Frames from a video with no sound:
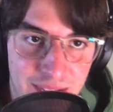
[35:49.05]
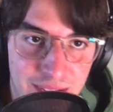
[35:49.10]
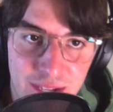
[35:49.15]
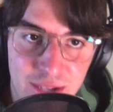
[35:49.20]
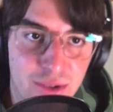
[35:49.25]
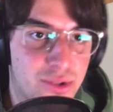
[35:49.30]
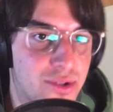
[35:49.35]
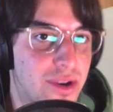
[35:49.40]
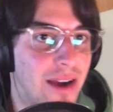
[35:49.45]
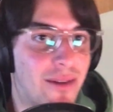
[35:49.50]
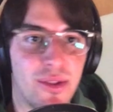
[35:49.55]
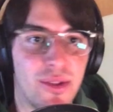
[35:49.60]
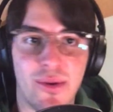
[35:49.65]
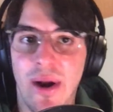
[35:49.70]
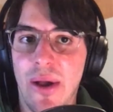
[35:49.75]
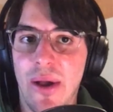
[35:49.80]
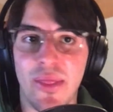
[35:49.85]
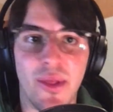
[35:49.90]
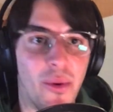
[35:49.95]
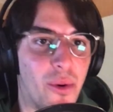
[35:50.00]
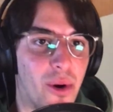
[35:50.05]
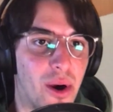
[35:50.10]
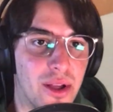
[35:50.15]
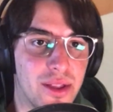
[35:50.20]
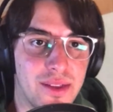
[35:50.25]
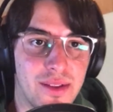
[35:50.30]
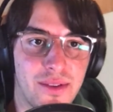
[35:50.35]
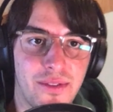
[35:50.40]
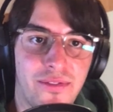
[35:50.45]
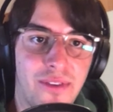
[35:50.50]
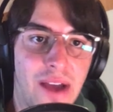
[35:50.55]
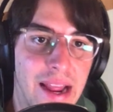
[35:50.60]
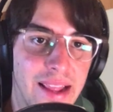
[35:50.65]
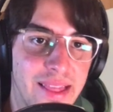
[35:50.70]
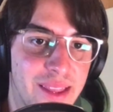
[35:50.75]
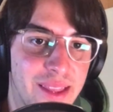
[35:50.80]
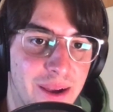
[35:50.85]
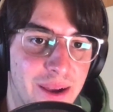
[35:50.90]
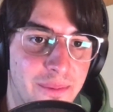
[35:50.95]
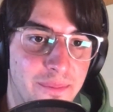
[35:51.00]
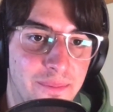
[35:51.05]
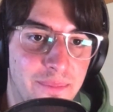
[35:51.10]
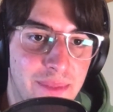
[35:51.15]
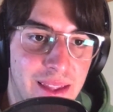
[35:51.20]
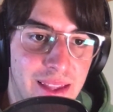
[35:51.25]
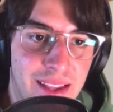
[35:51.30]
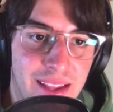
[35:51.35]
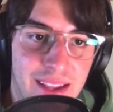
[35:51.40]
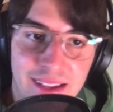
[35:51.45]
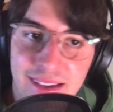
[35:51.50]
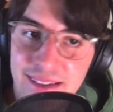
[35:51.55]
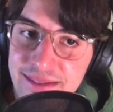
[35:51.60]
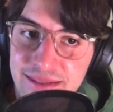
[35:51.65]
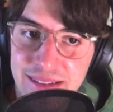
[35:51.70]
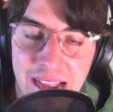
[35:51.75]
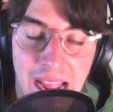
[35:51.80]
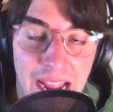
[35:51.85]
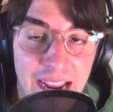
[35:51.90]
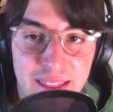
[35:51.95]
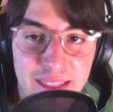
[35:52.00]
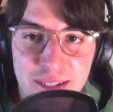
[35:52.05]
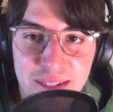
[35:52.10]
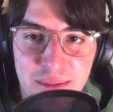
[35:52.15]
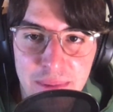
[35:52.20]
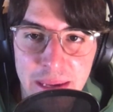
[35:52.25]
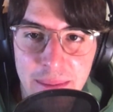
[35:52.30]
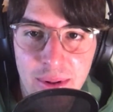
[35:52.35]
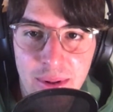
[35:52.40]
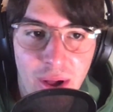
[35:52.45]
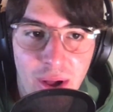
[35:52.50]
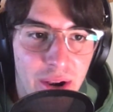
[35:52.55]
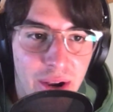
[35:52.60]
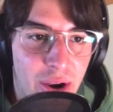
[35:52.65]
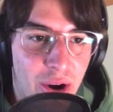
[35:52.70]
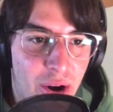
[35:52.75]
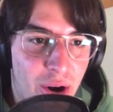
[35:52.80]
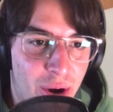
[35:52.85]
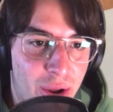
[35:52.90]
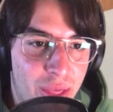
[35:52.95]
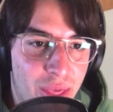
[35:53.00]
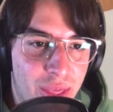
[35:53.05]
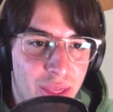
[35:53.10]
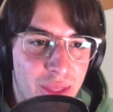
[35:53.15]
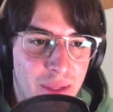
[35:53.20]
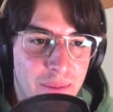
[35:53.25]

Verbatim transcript: You traveled around the world to find the kindest people on earth.